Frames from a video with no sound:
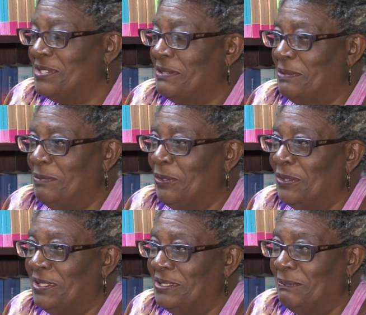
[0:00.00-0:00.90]
some people
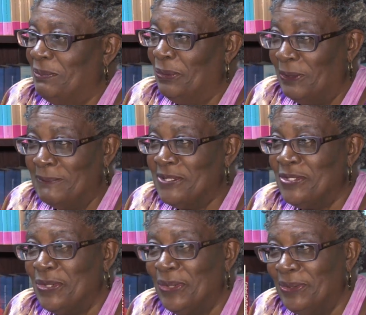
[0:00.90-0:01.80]
call it a poem
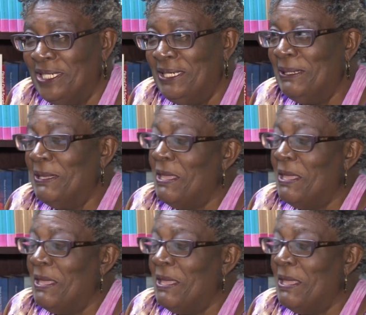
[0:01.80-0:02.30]
story,